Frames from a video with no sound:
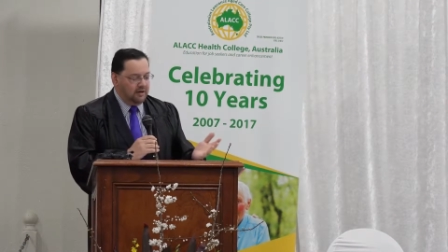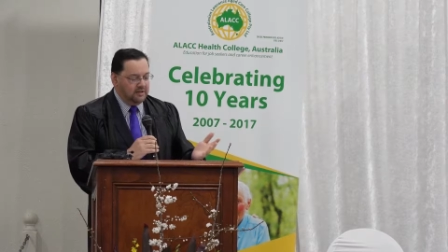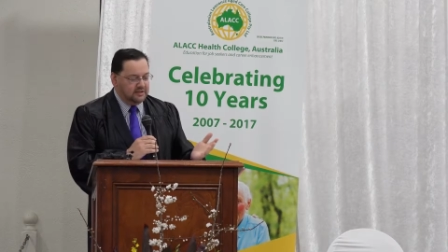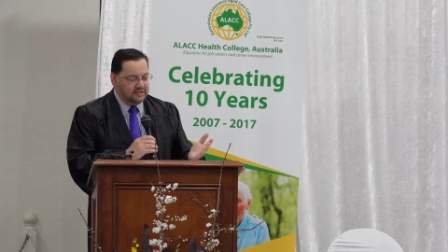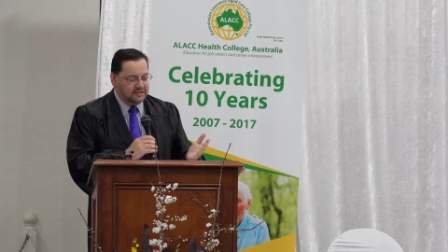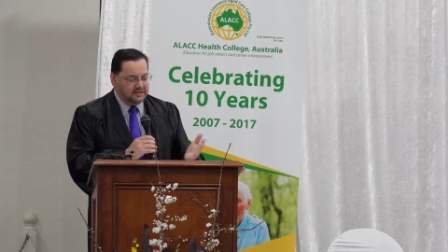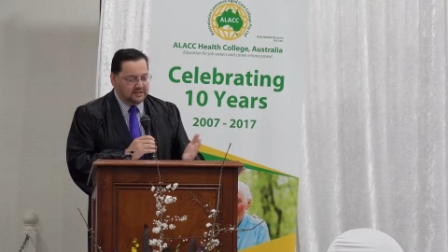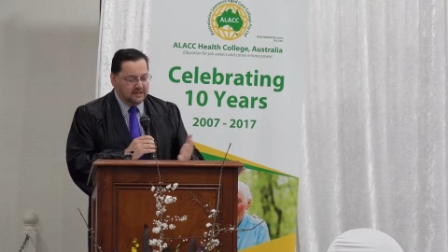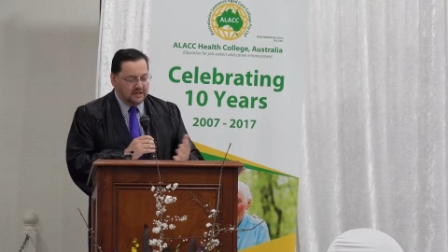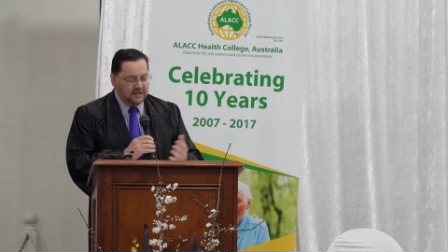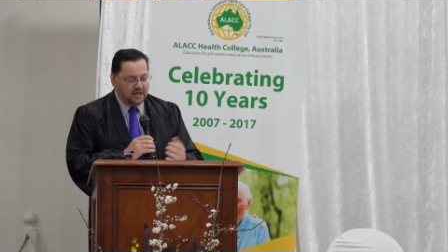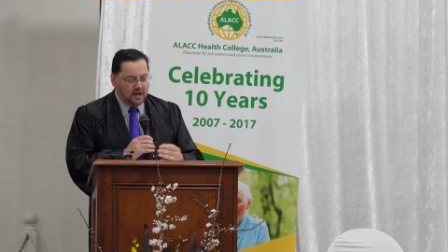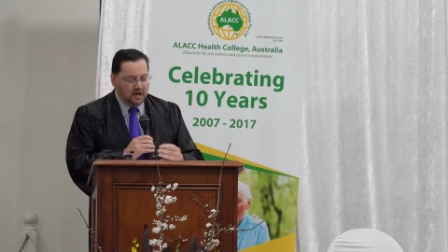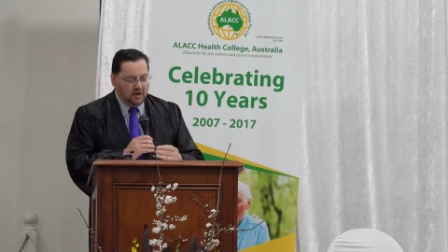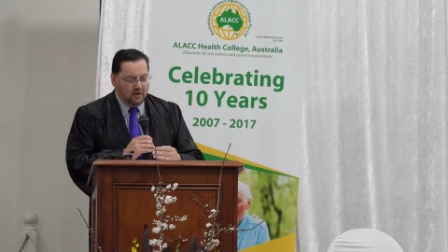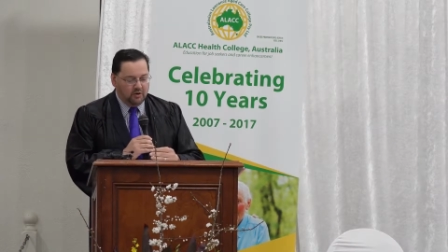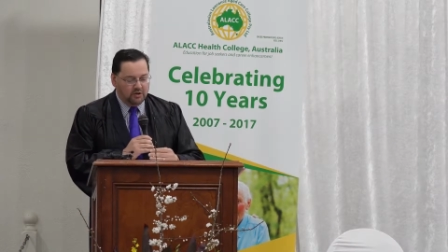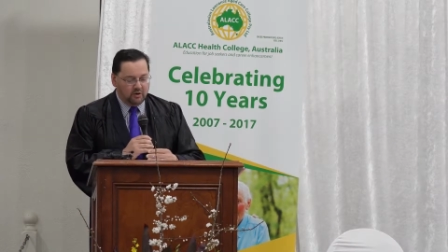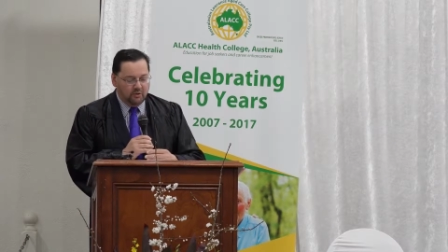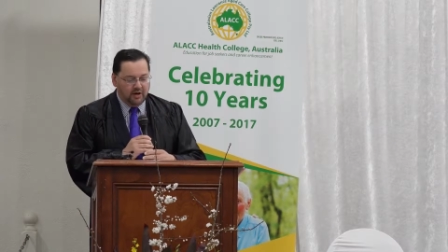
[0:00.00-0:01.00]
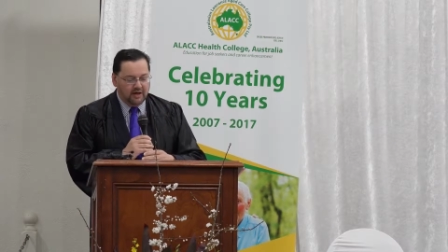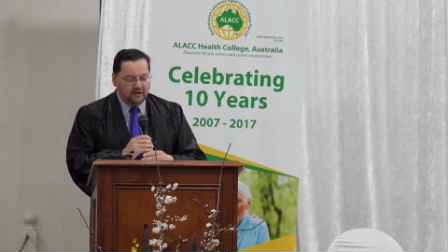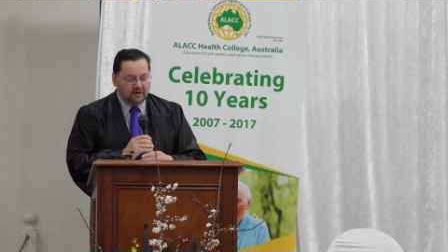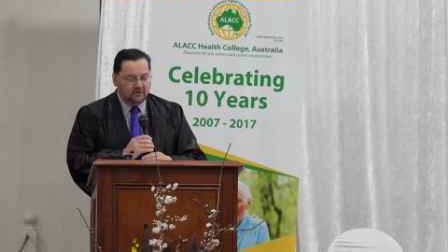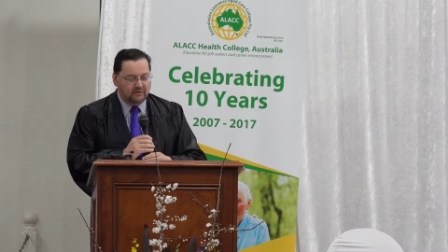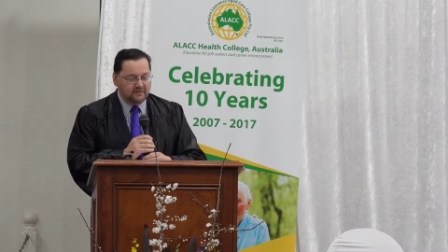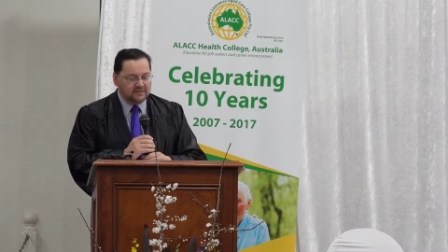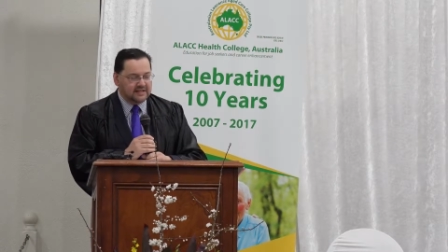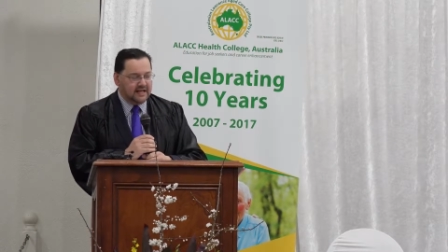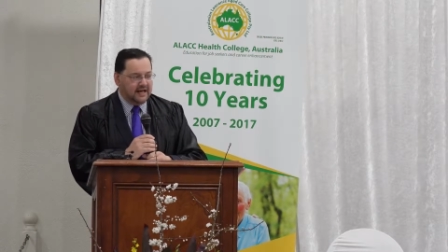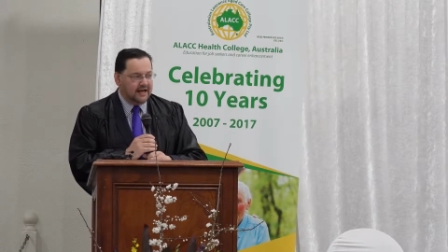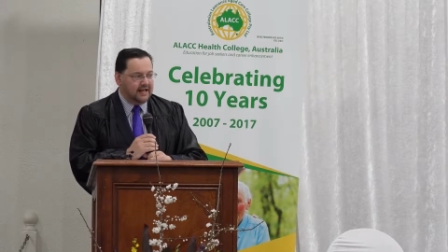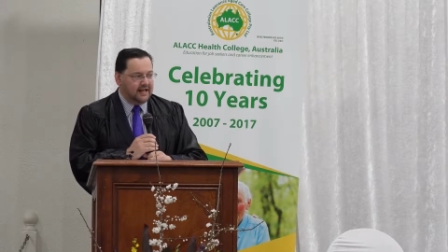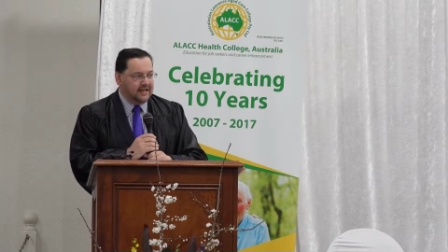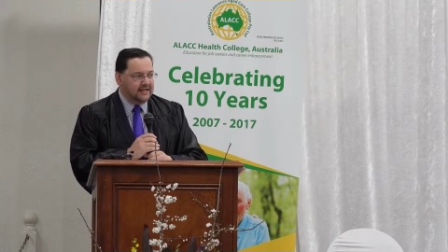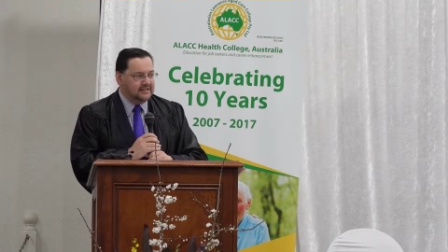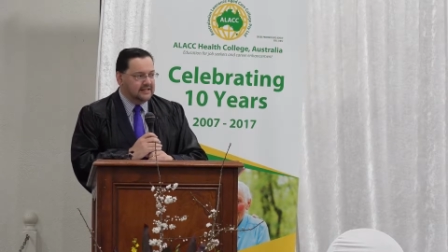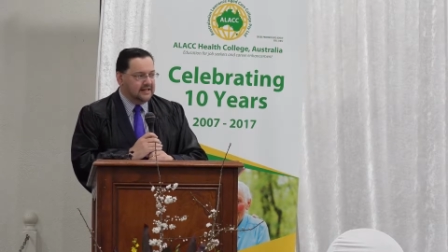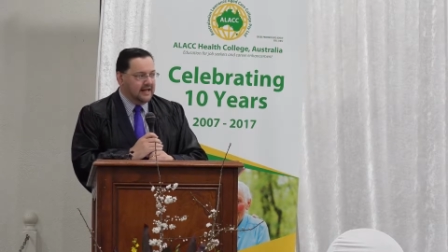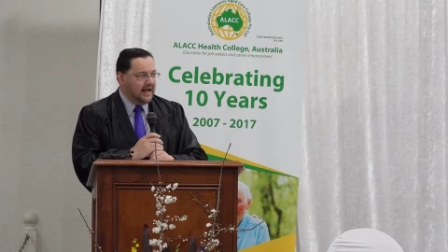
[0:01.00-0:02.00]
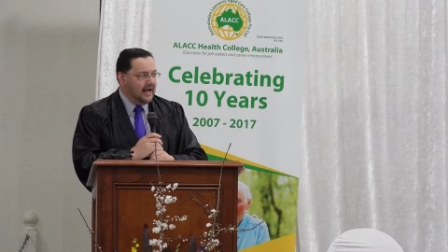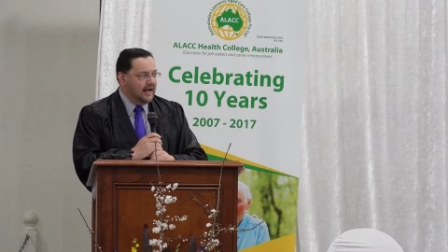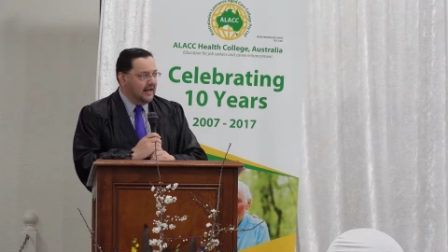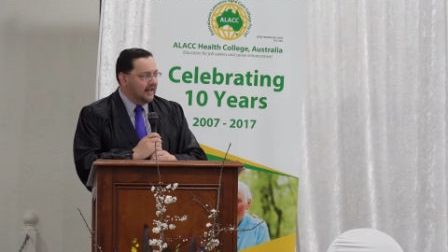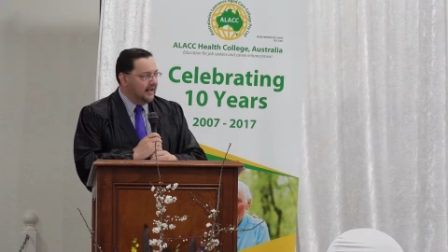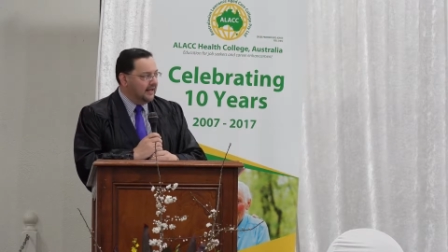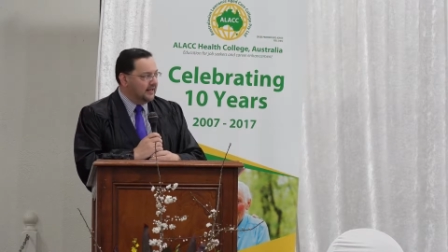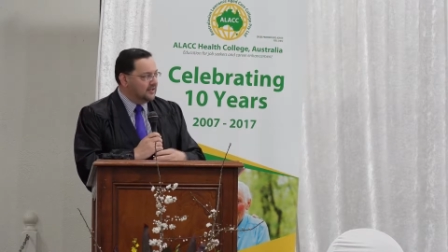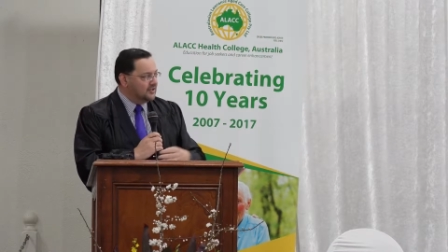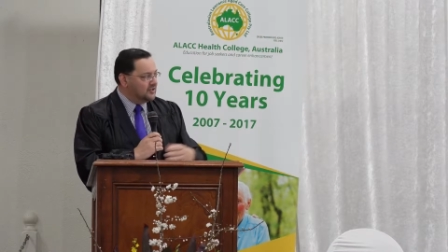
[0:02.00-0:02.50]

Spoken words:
the CEO and Director of Studies at ALAC.